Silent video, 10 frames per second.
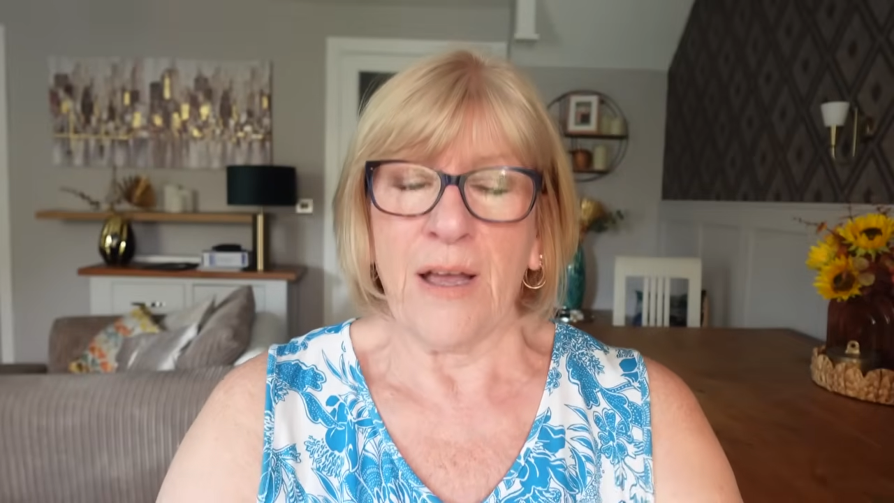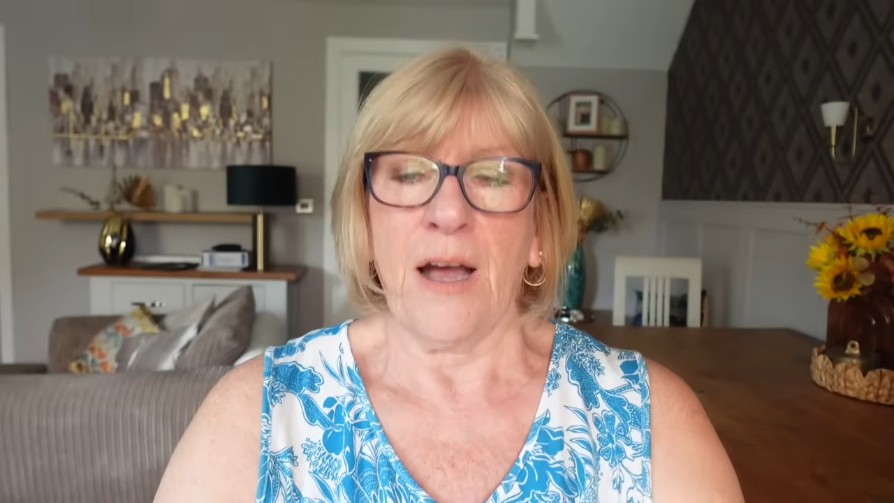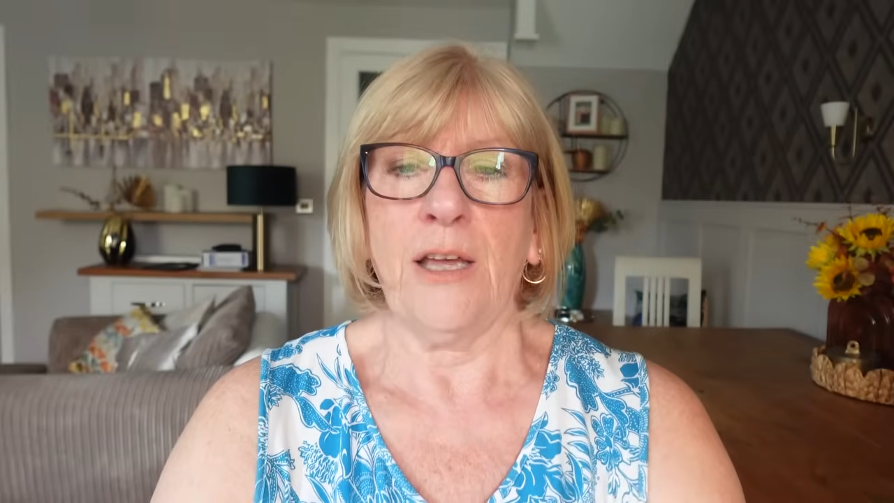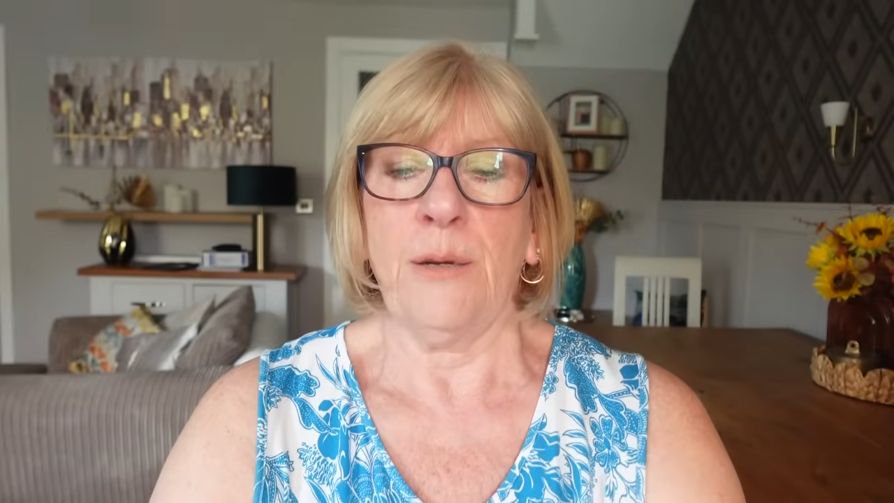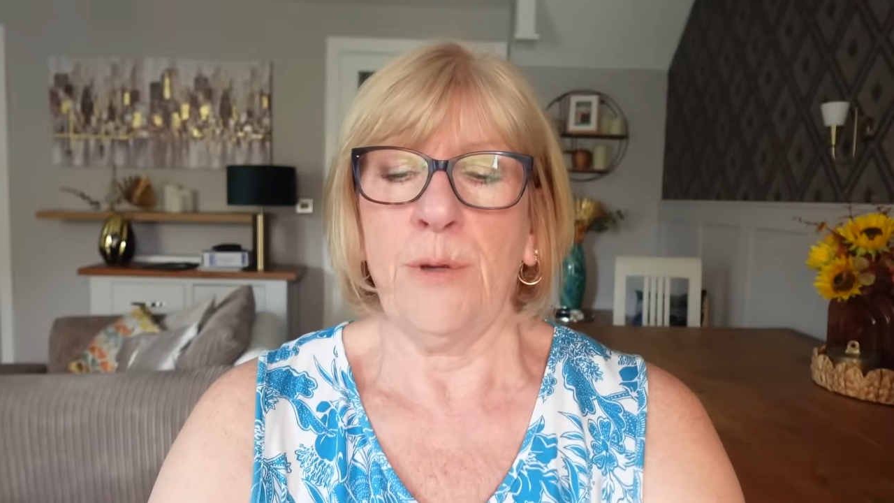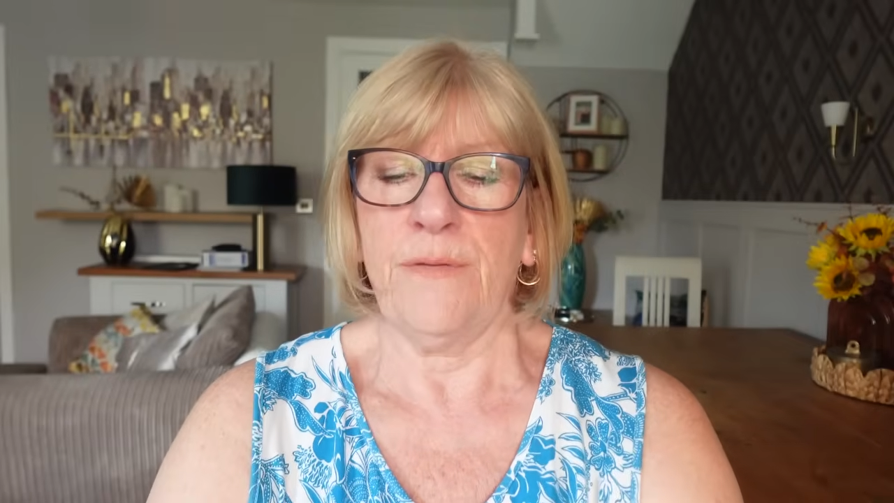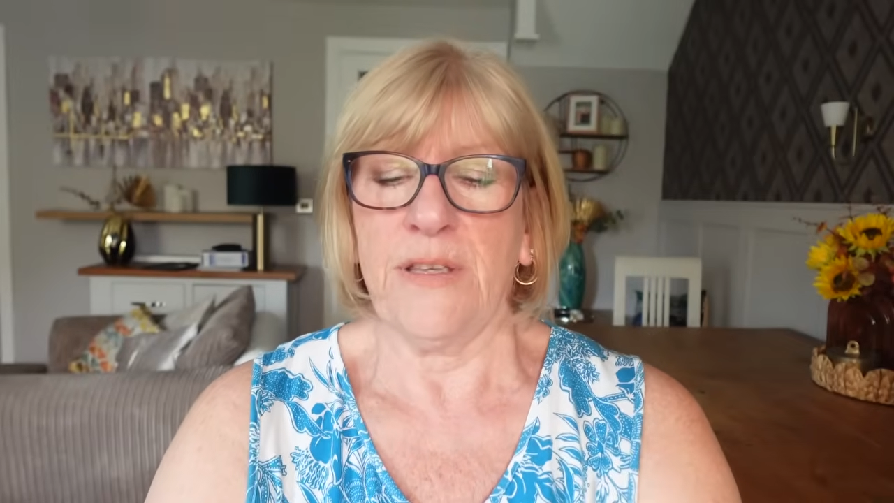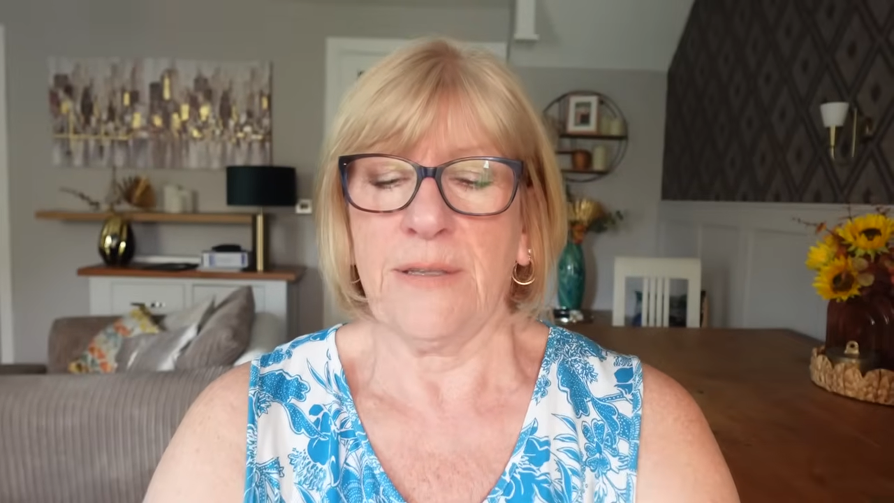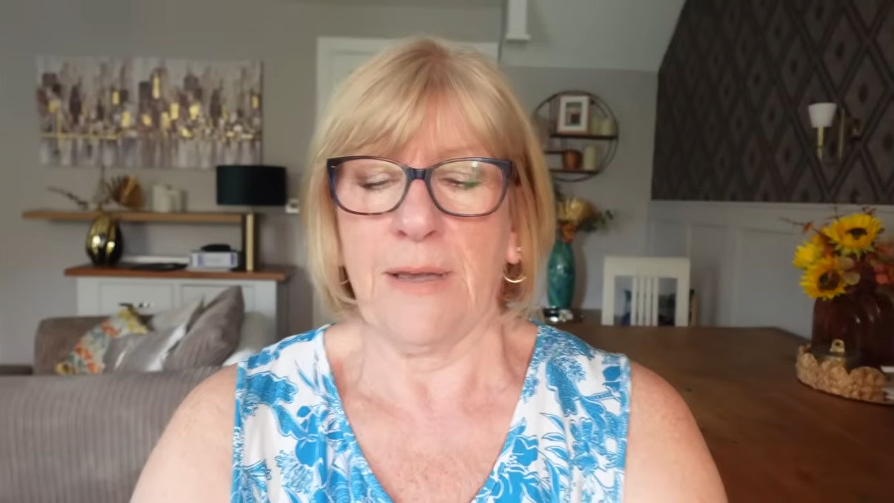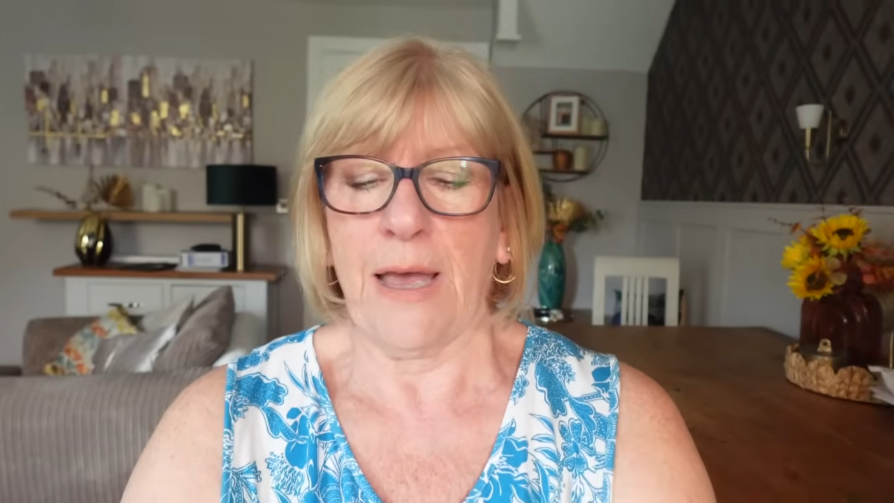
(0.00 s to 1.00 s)
I'm going to move
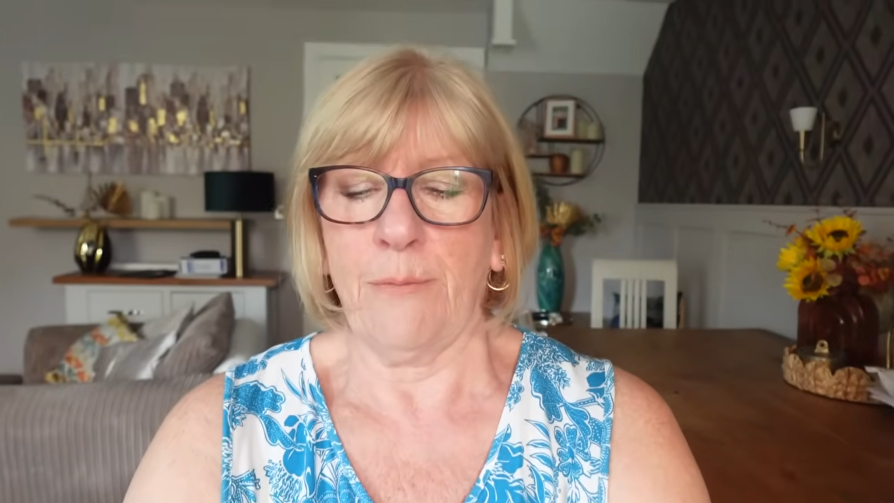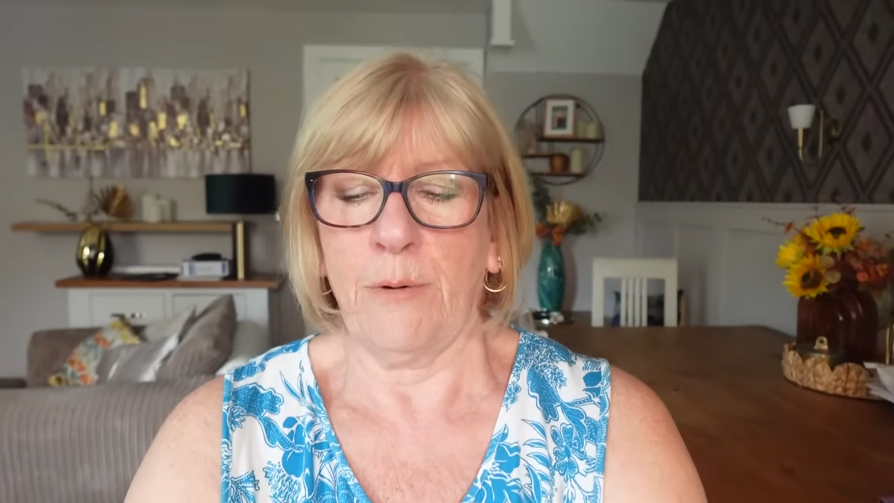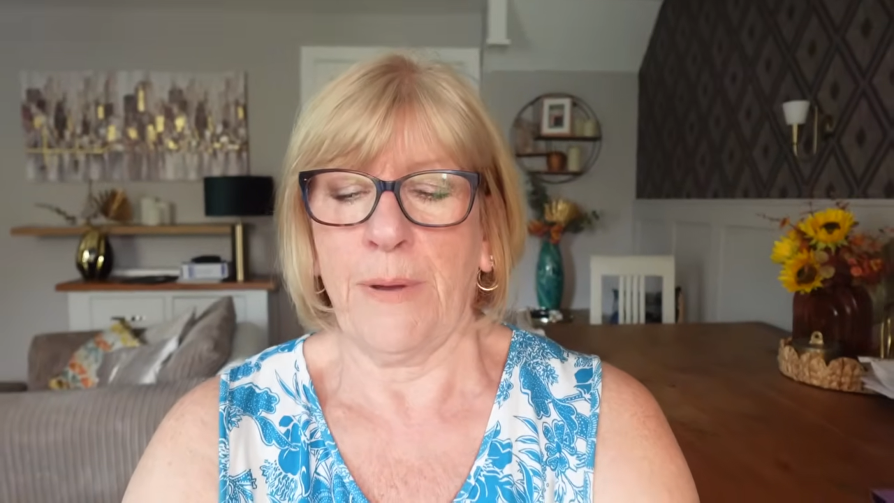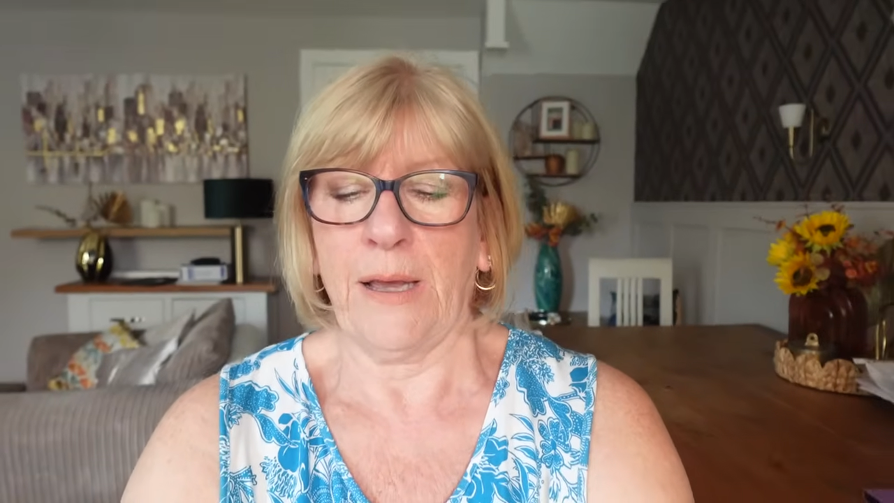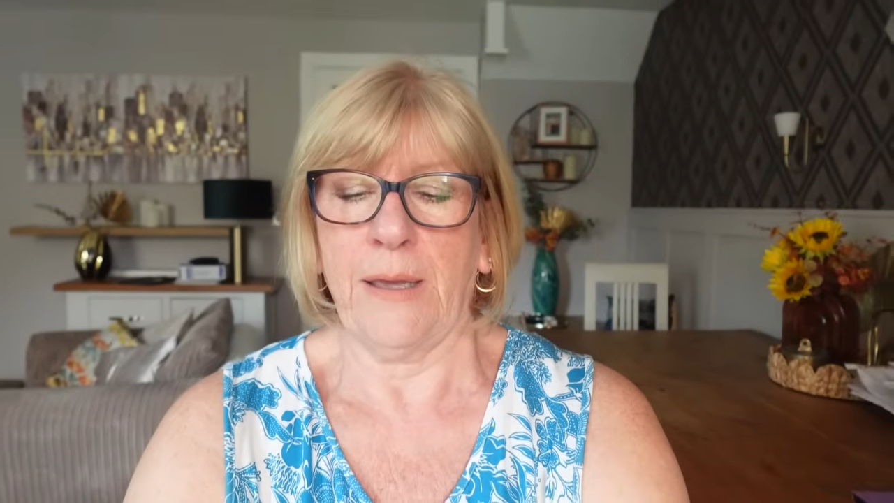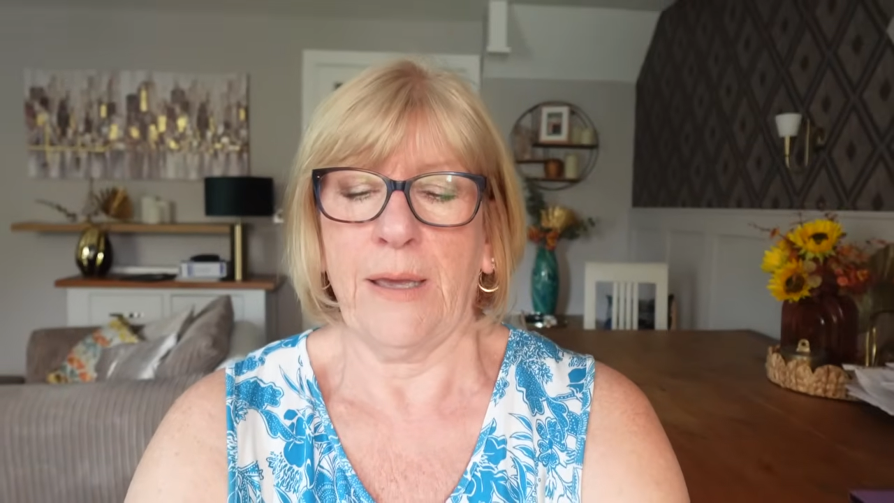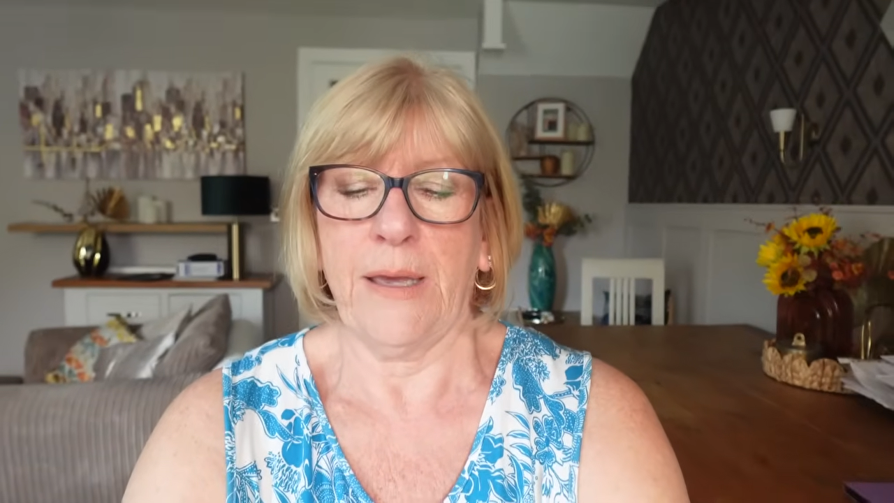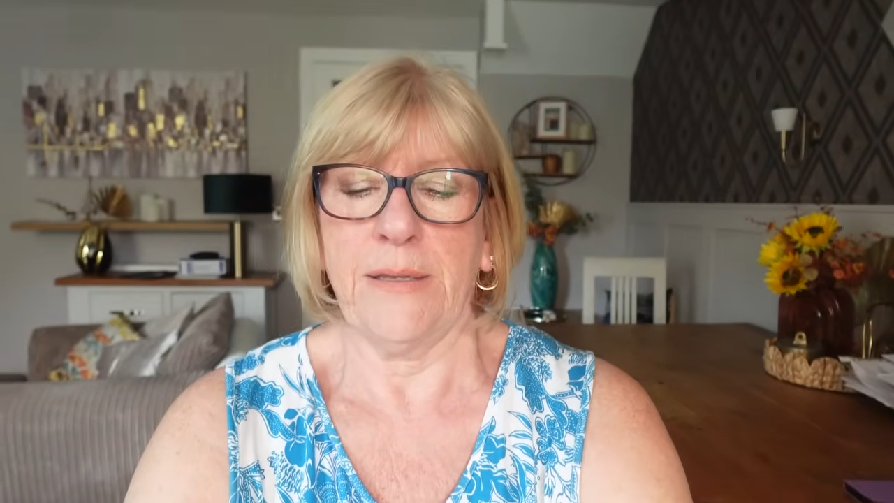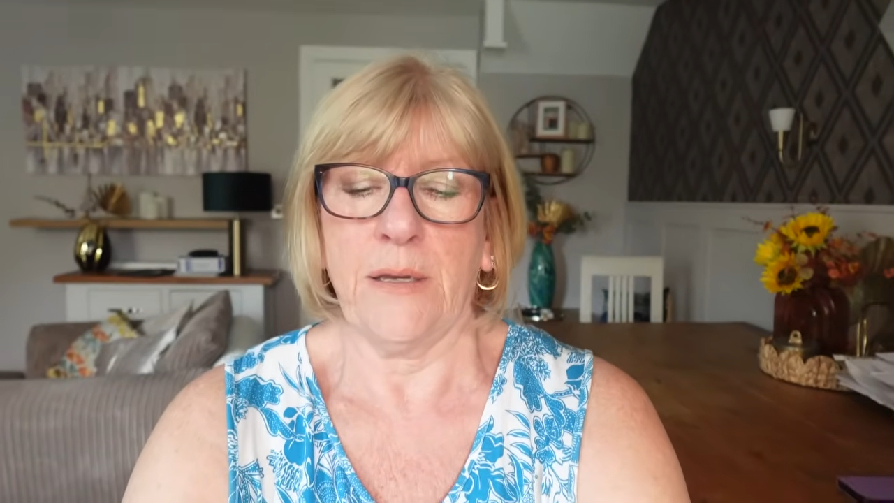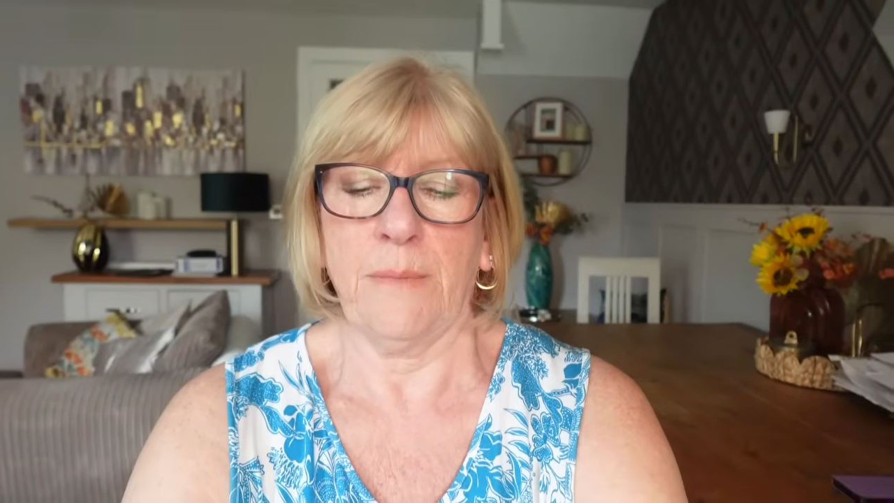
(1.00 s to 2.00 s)
this camera back in
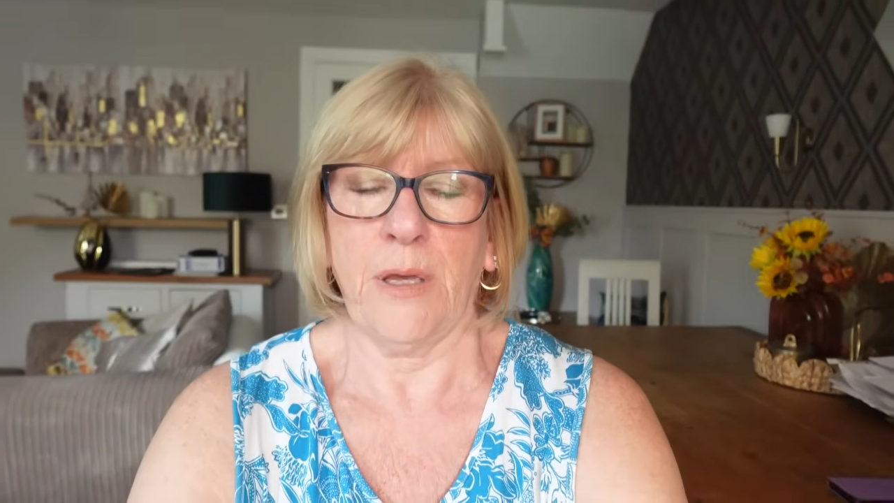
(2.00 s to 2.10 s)
case I'm